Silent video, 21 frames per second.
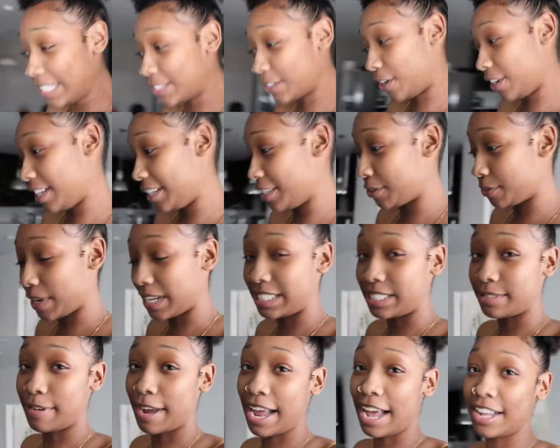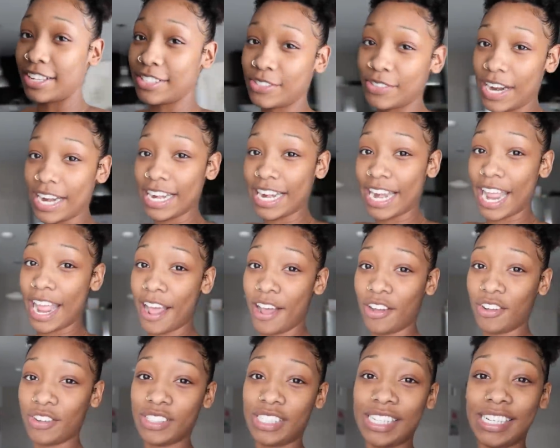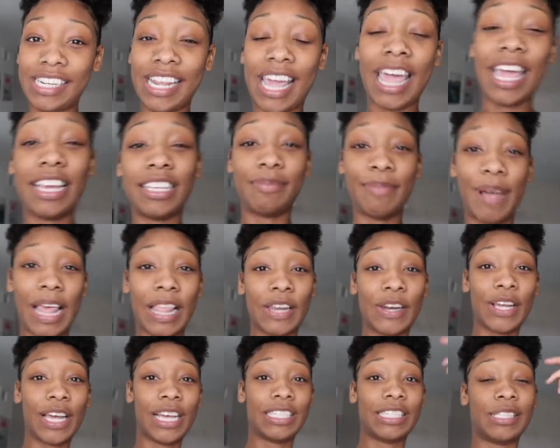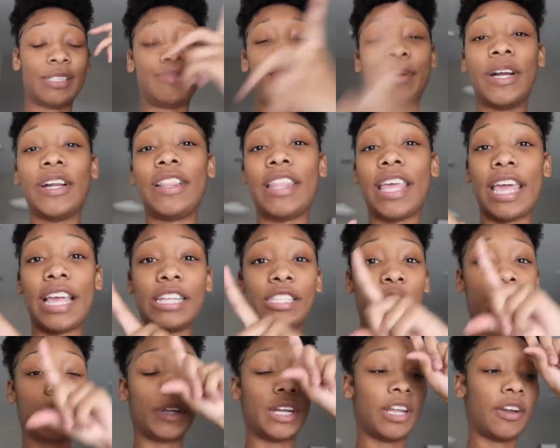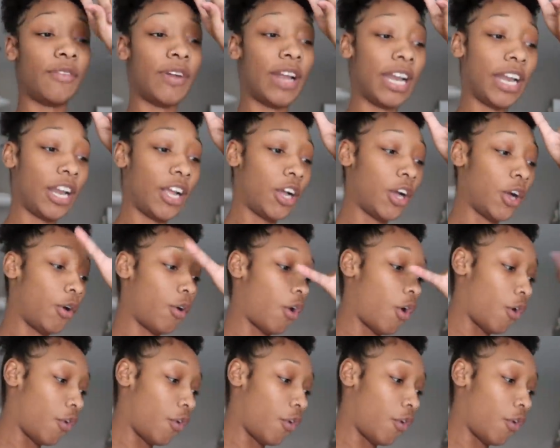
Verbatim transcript: He's on his way to my house right now. Today is my little cousin's birthday, so we're getting ready to go